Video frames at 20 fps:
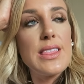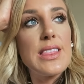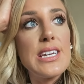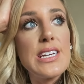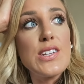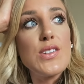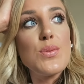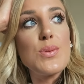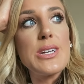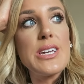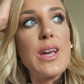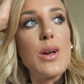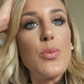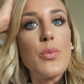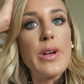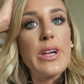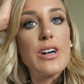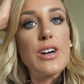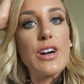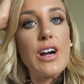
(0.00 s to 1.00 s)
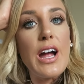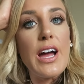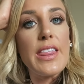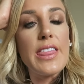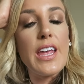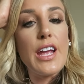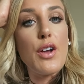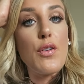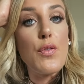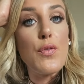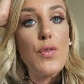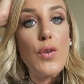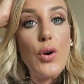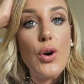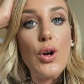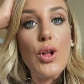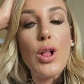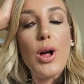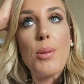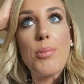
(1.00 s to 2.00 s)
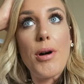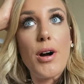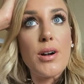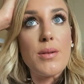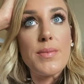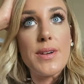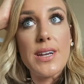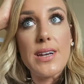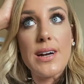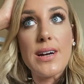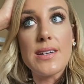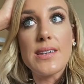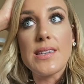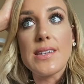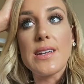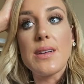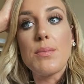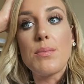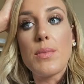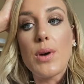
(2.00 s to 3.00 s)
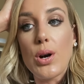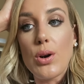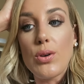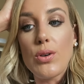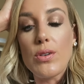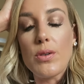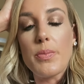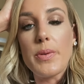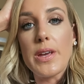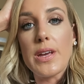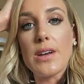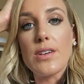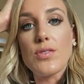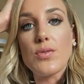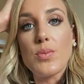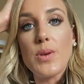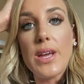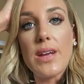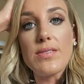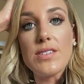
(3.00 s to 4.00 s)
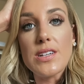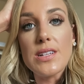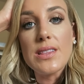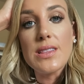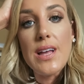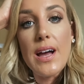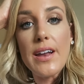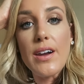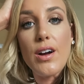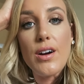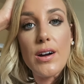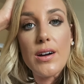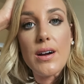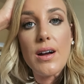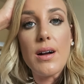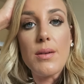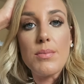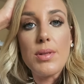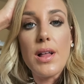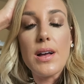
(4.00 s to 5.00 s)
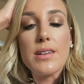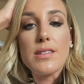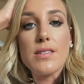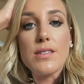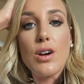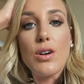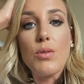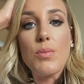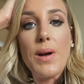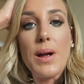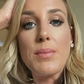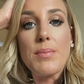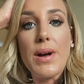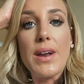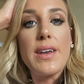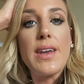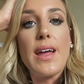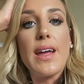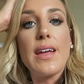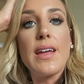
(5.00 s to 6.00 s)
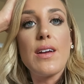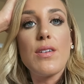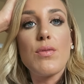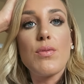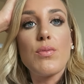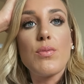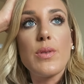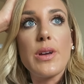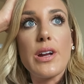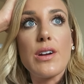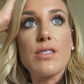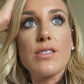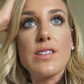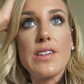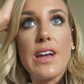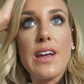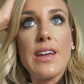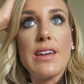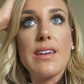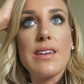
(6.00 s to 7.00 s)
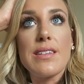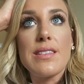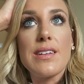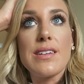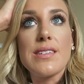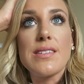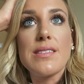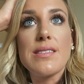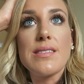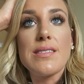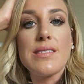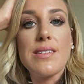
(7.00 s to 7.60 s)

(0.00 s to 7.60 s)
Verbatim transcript: This weekend we are on like full apartment hunting mode because we have to let our complex know by Monday if we are staying in this